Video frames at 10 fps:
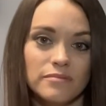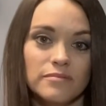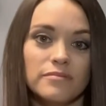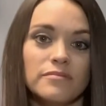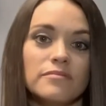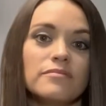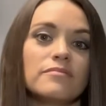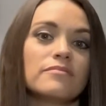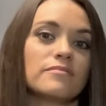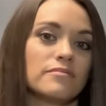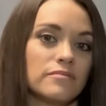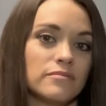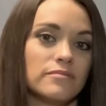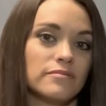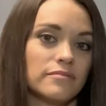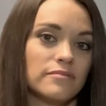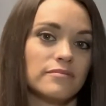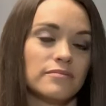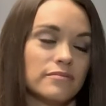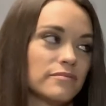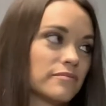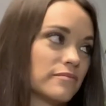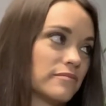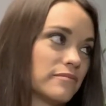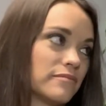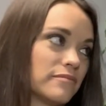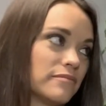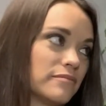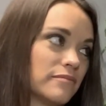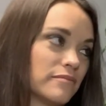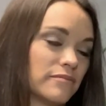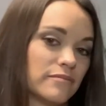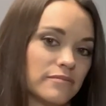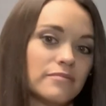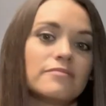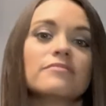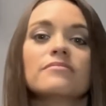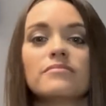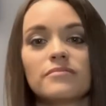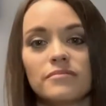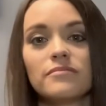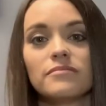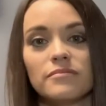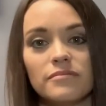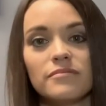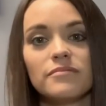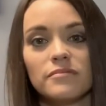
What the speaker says: No words are spoken by the person on screen.